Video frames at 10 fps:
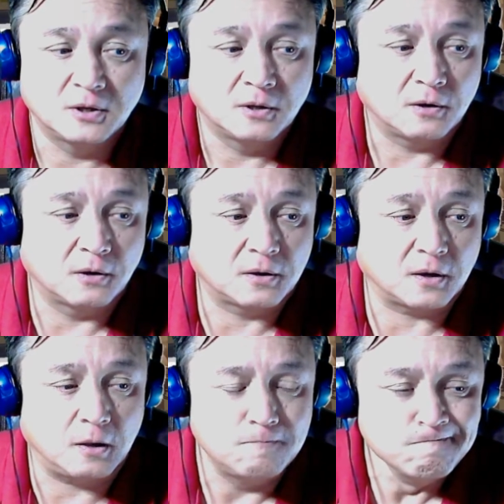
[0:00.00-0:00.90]

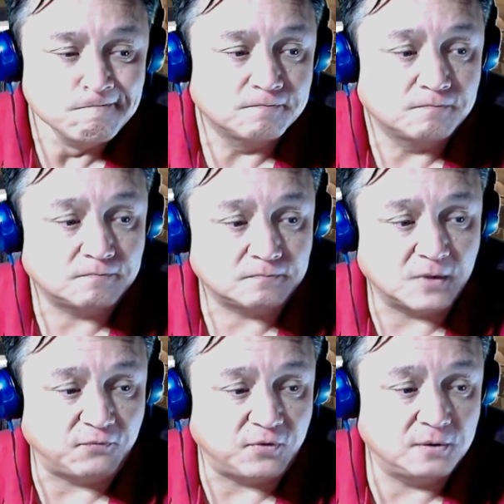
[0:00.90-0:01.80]
Okay,
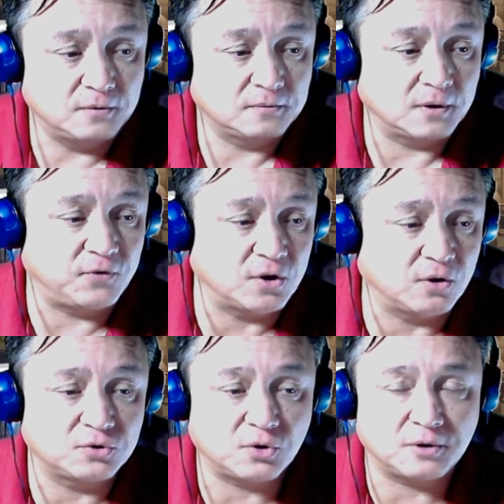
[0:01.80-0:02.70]
if you
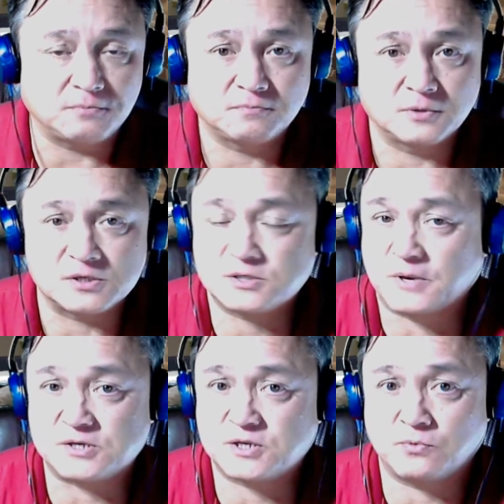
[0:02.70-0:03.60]
don't do it, this is
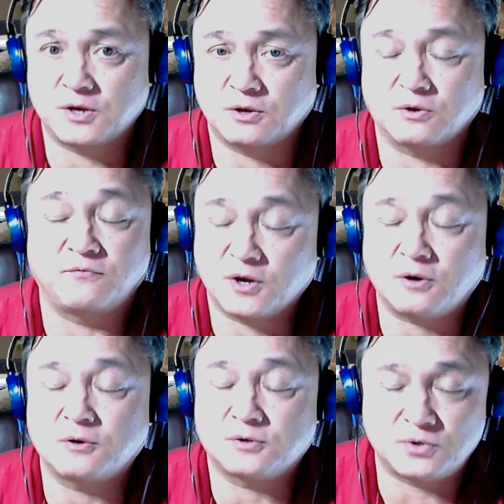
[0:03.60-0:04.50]
basically what you do. If you
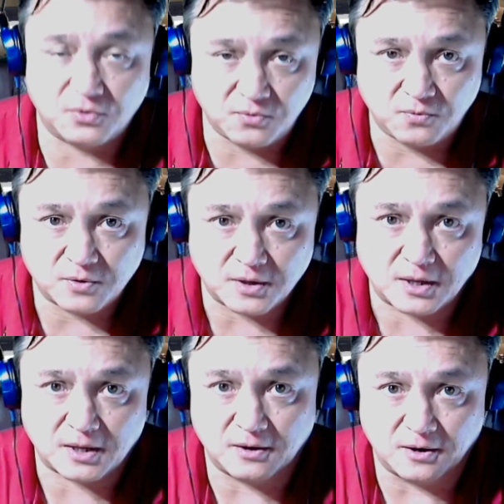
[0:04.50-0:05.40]
don't do
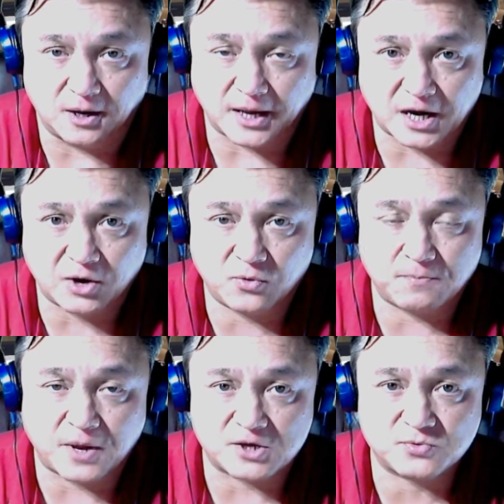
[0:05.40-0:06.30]
adequate
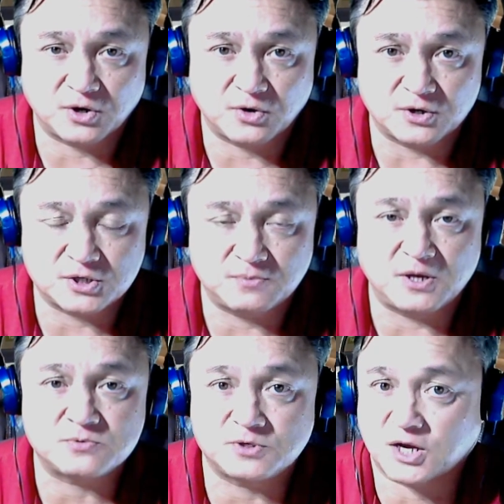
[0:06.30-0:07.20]
password encryption, you may
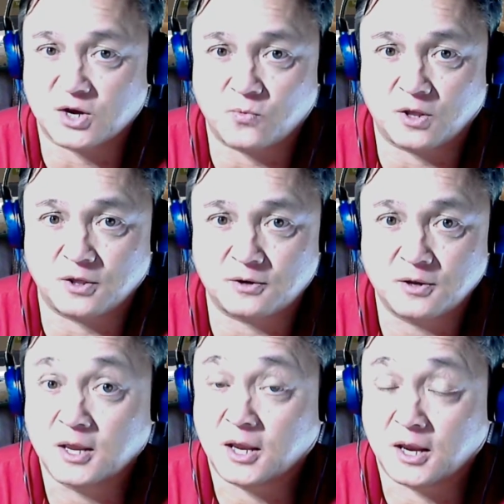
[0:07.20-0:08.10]
as well take your wallet
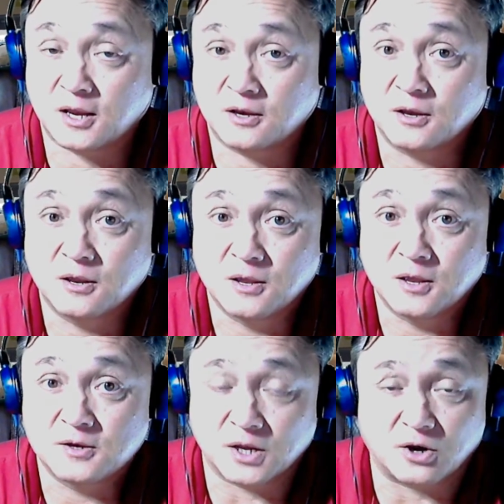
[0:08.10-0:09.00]
and
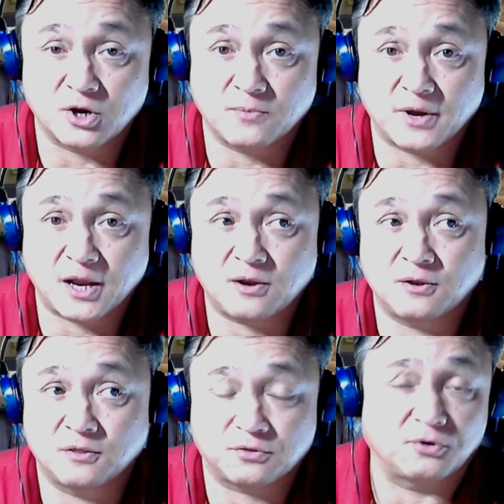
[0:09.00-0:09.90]
take all your money out
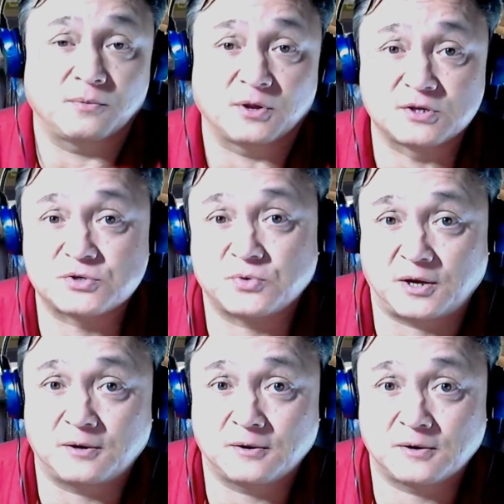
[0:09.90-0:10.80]
and throw it in the middle of the
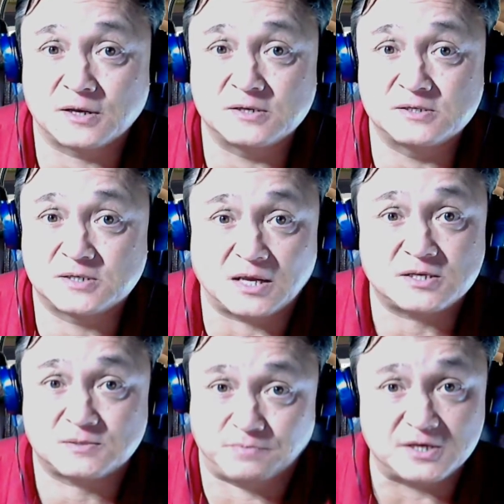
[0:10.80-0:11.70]
street, because
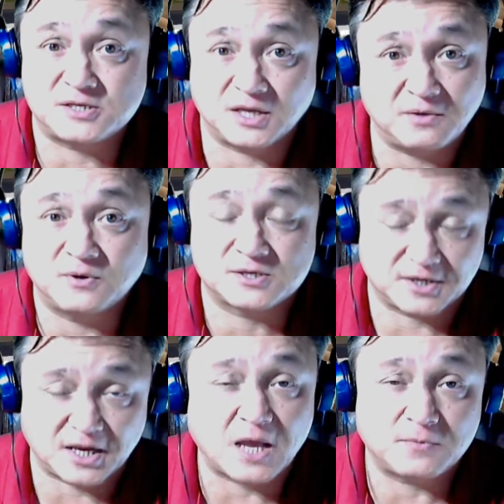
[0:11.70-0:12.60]
that's basically what's
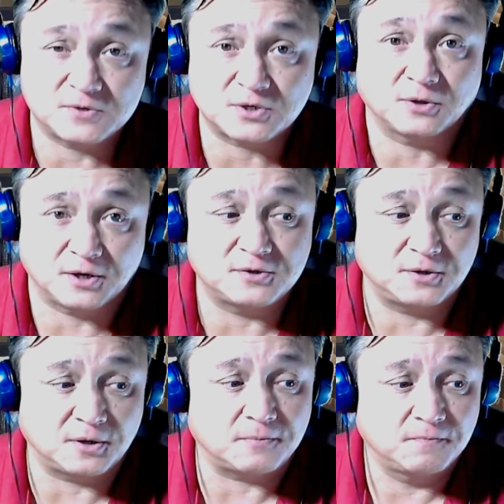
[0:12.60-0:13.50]
going to happen sooner or later to
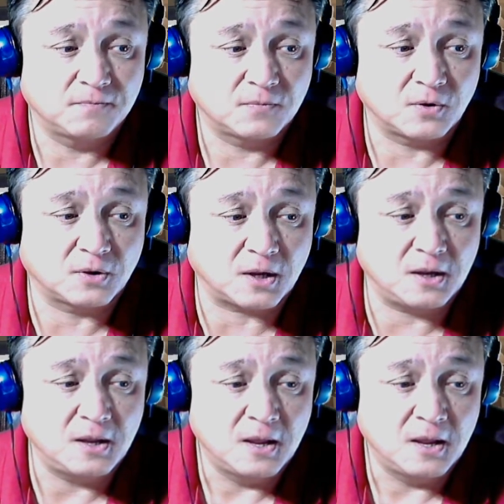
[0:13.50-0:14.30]
you. Okay,